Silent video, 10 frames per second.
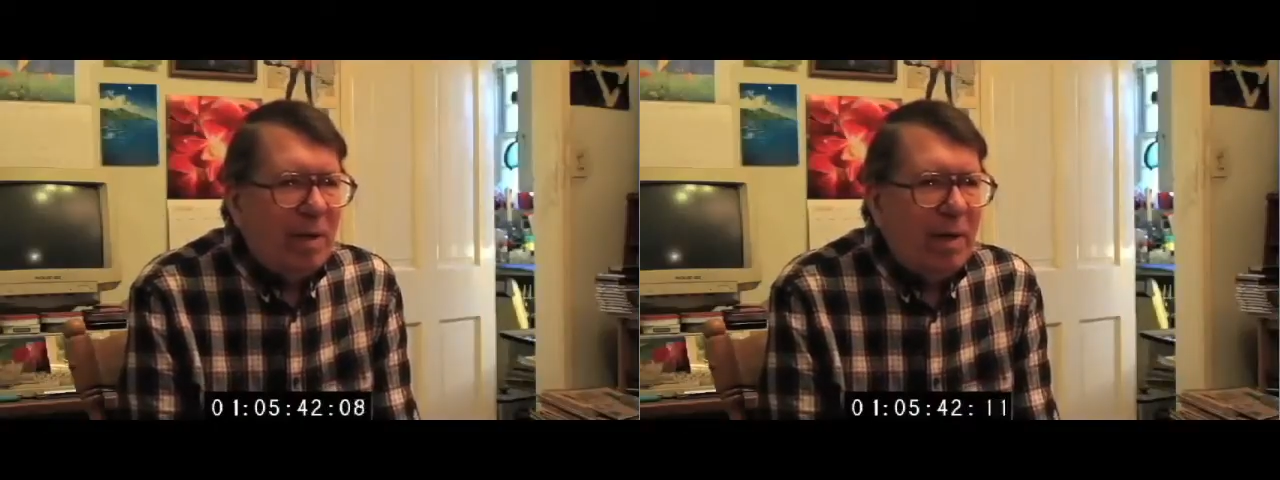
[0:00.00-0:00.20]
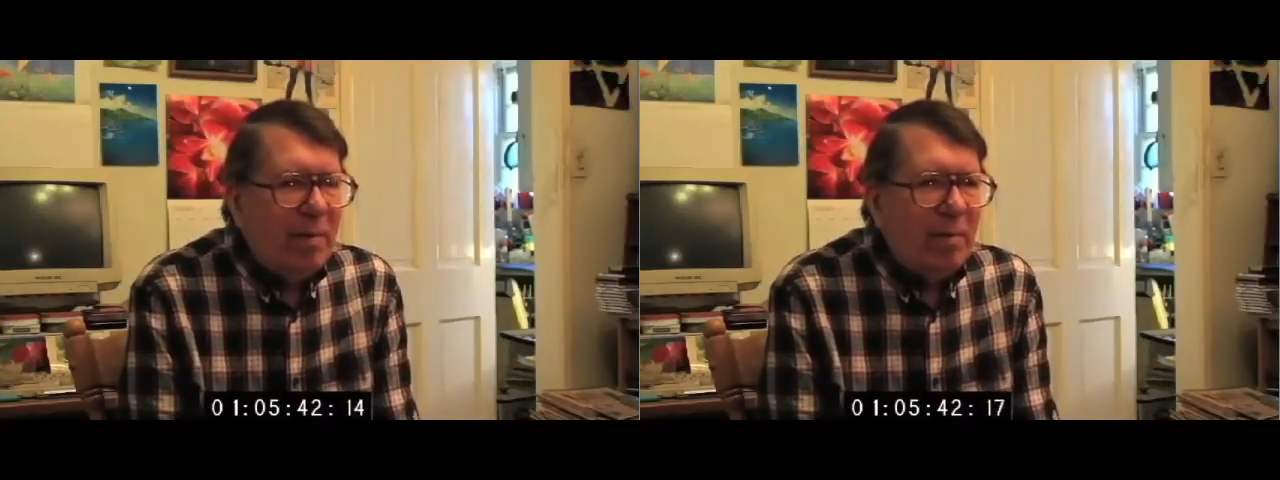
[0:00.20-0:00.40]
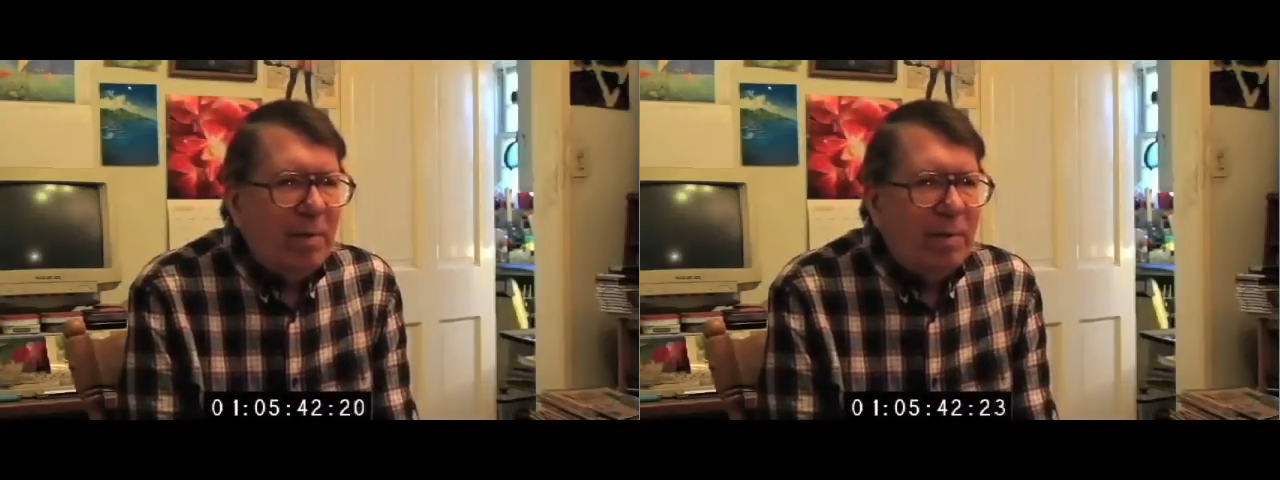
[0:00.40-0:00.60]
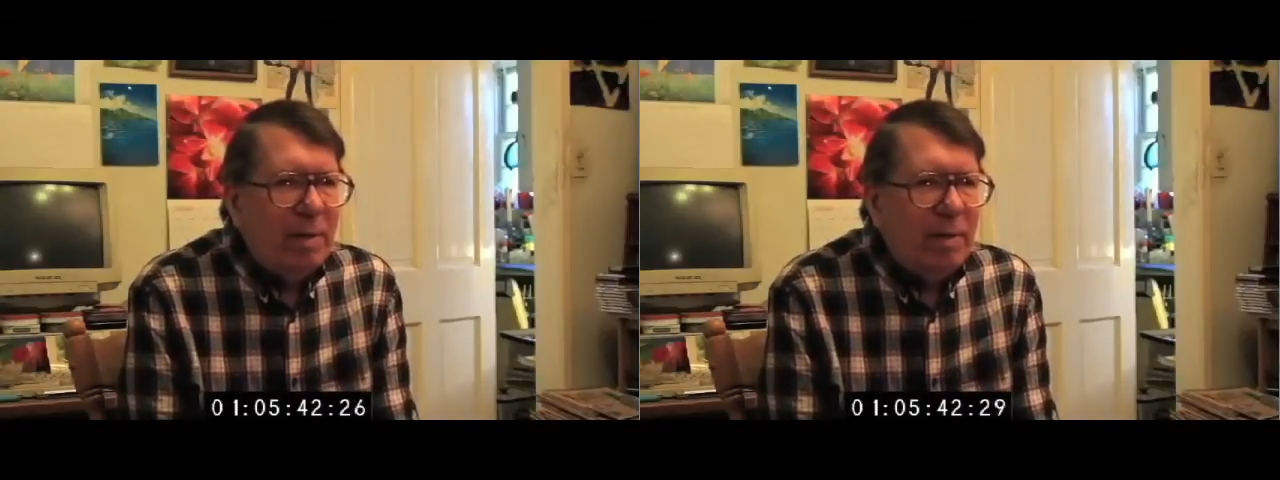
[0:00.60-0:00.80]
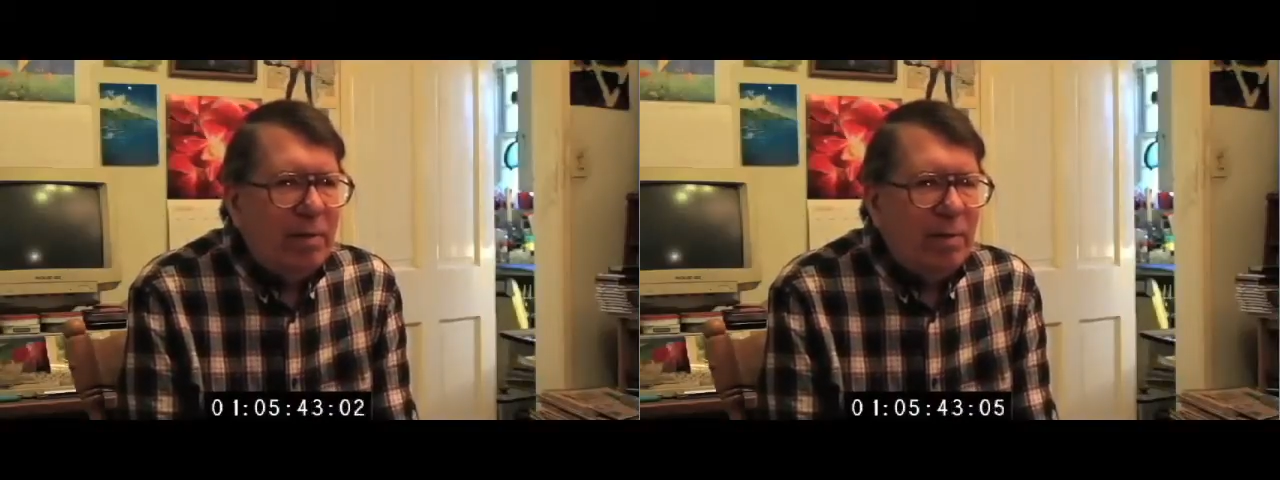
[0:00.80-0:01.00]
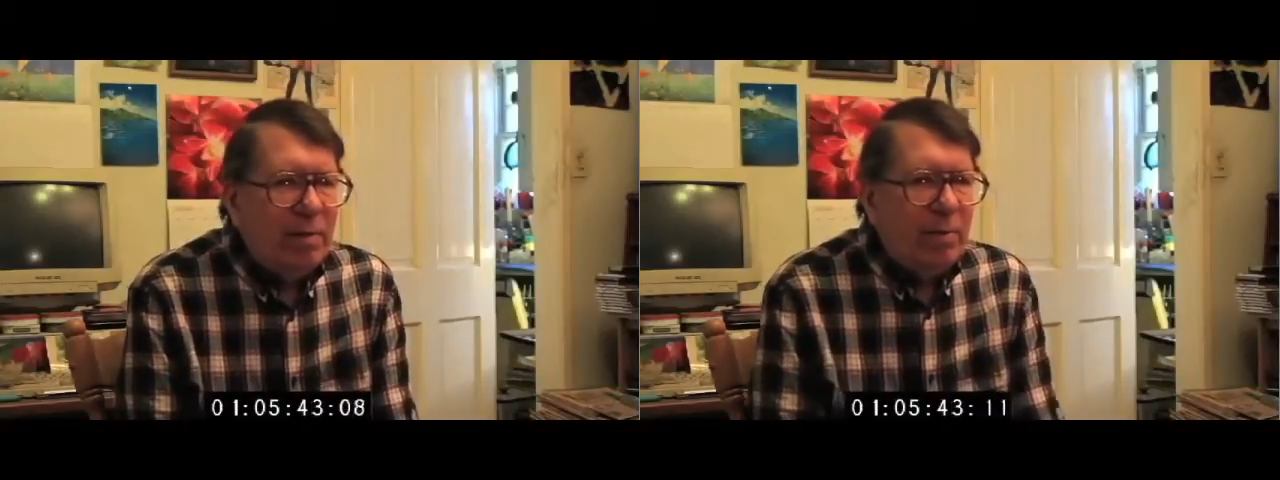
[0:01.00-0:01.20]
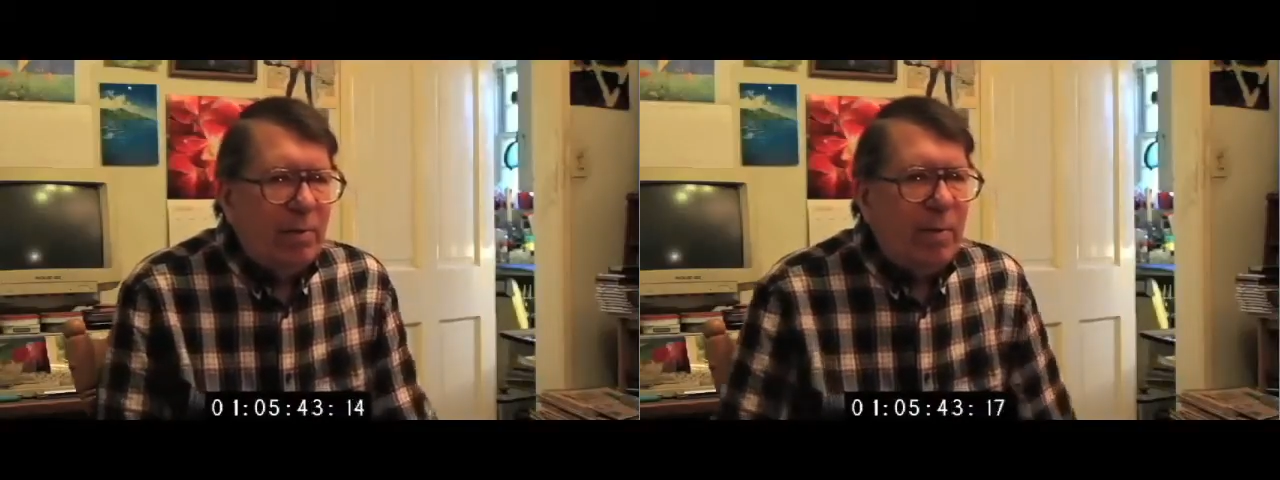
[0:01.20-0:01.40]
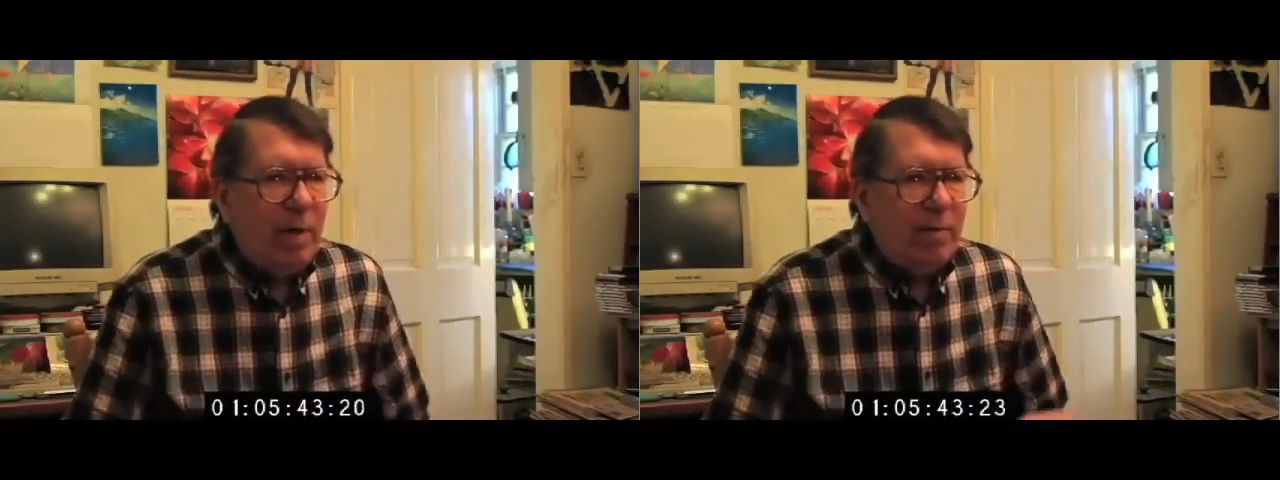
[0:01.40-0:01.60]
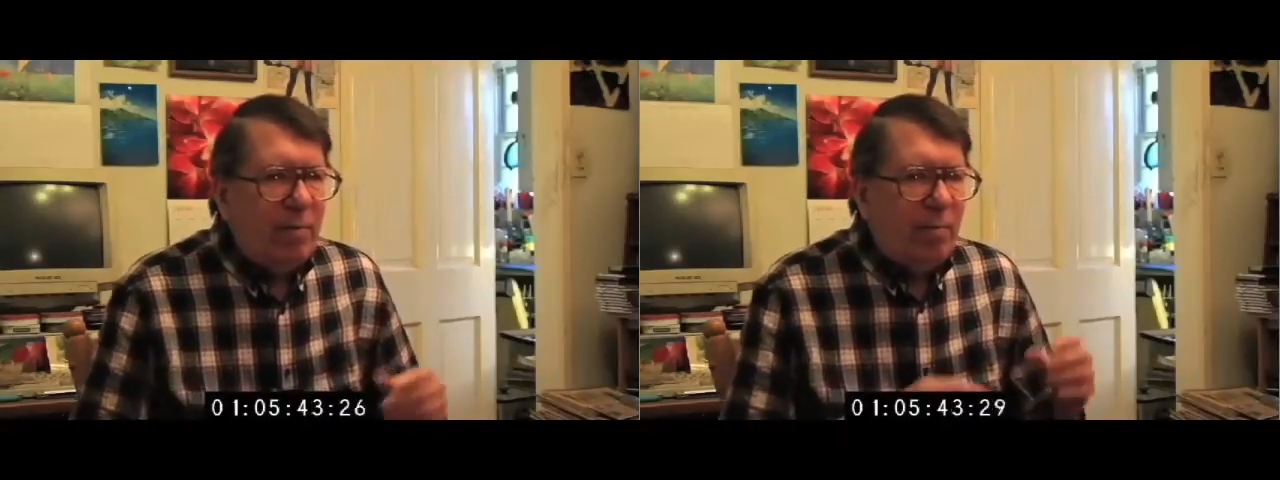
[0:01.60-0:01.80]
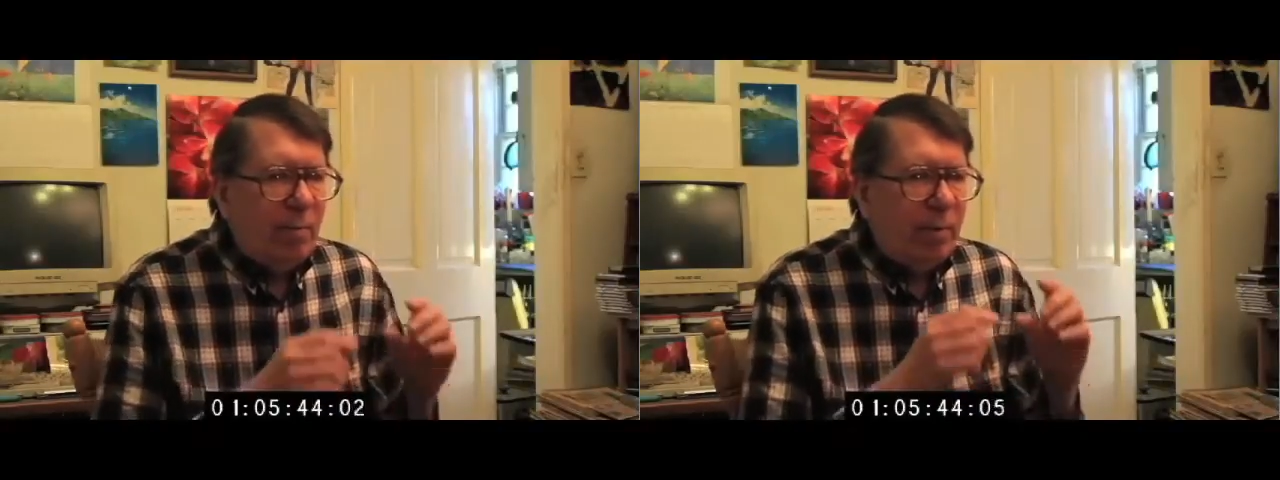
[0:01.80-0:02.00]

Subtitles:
came in one day and he says, "Well, you have to